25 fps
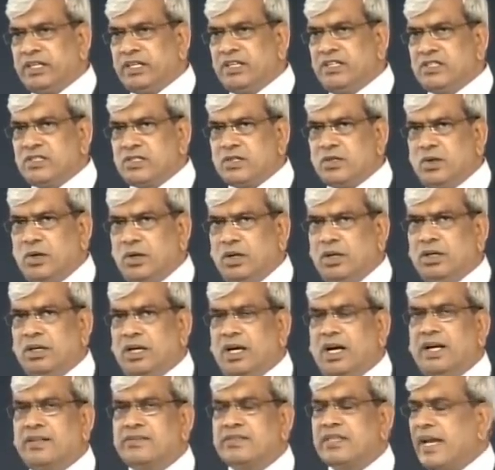control
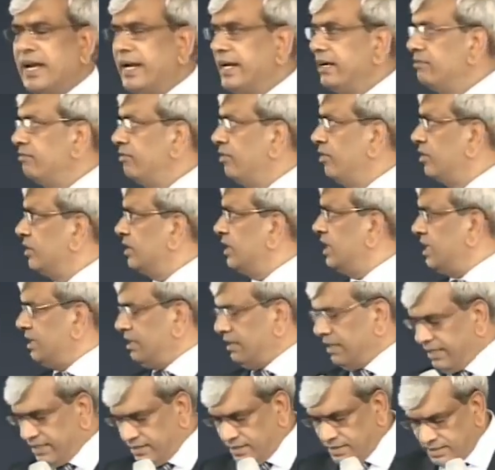side for the
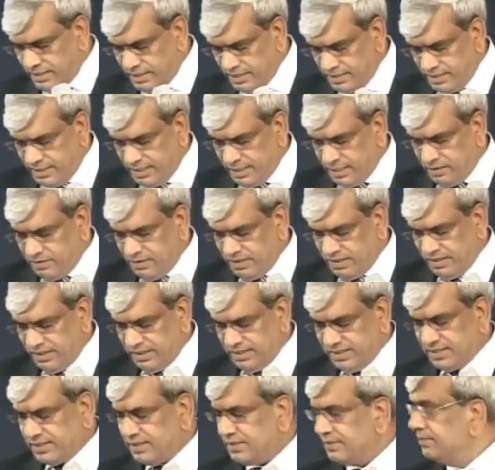DC-DC
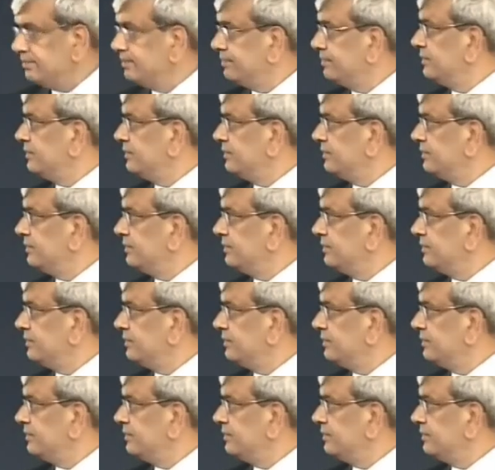converters.